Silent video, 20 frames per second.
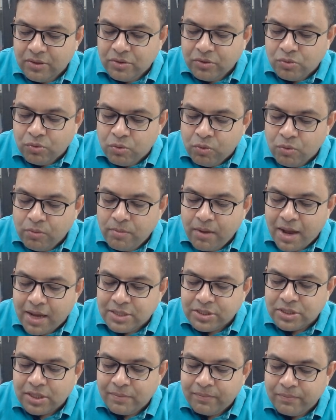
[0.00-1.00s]
to whom I
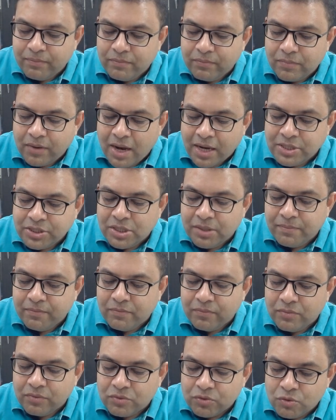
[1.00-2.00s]
shall, I shall,
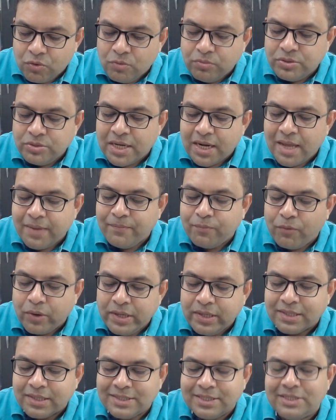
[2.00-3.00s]
to whom shall I
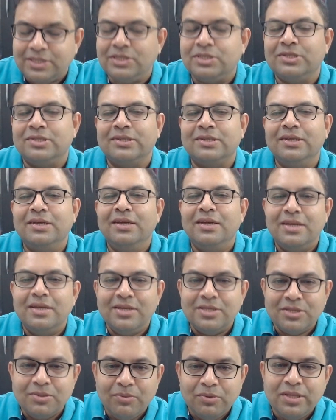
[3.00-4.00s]
point as a teacher?
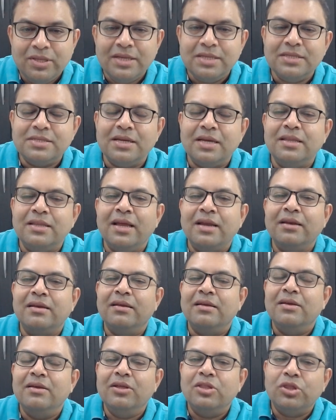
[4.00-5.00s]
So Buddha is said that
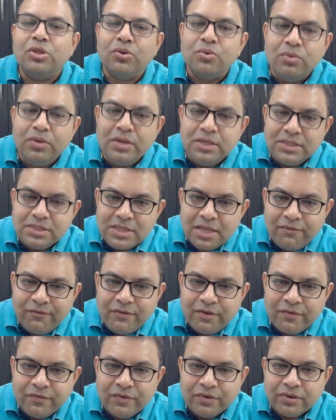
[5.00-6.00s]
through his
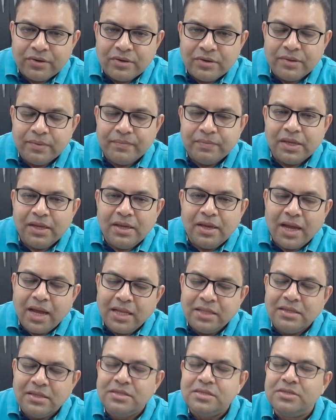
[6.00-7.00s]
self-effort,
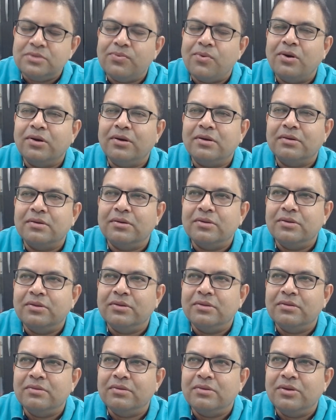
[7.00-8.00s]
and this is what
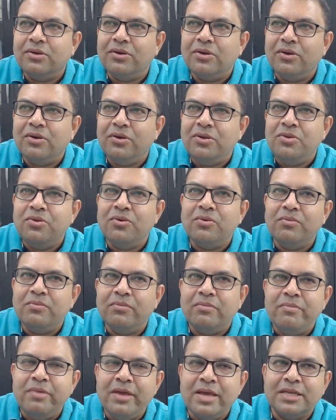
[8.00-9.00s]
you know
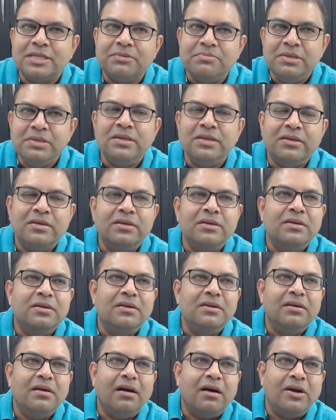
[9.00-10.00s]
makes me
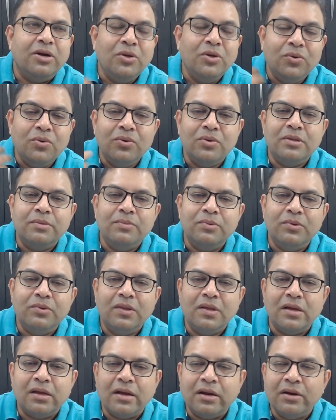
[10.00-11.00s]
adore the
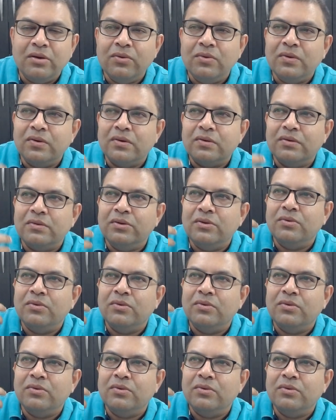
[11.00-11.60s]
Buddha, adore you